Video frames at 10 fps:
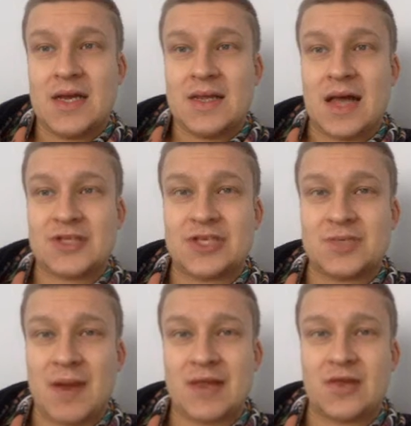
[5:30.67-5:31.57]
that's
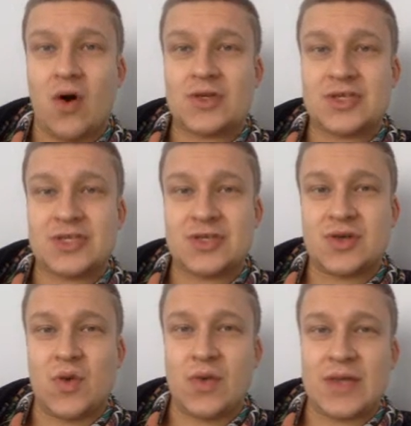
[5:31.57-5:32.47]
just my thoughts
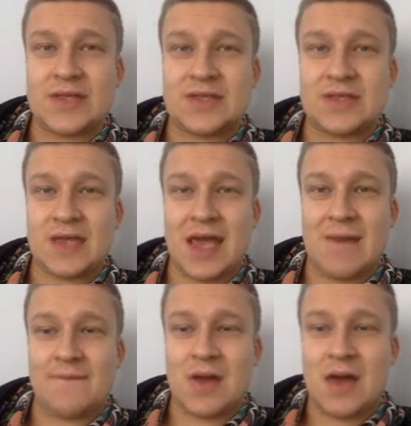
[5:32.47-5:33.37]
going into the
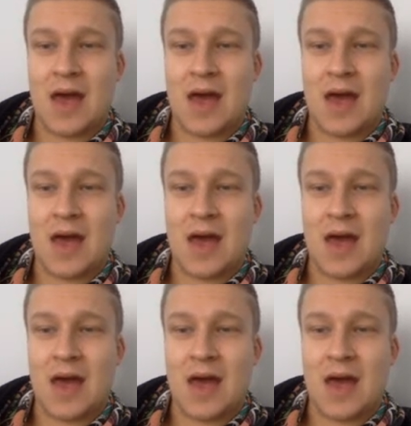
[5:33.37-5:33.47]
game,